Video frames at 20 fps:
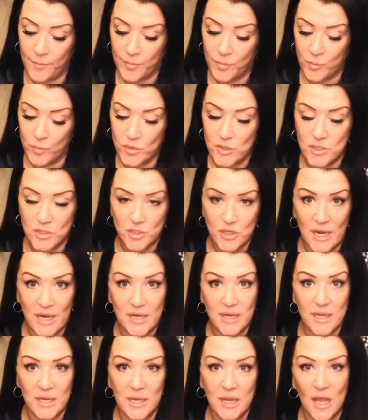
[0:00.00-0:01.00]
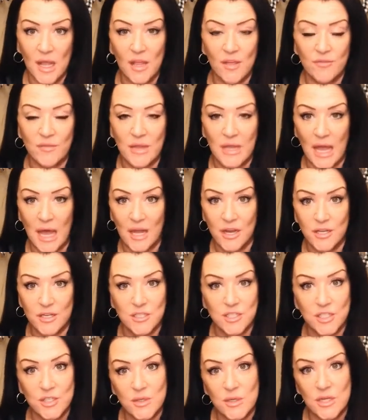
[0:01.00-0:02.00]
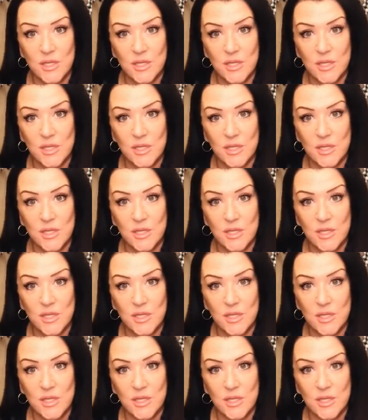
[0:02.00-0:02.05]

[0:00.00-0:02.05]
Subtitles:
when you're trying to eat an elephant, how do you do it?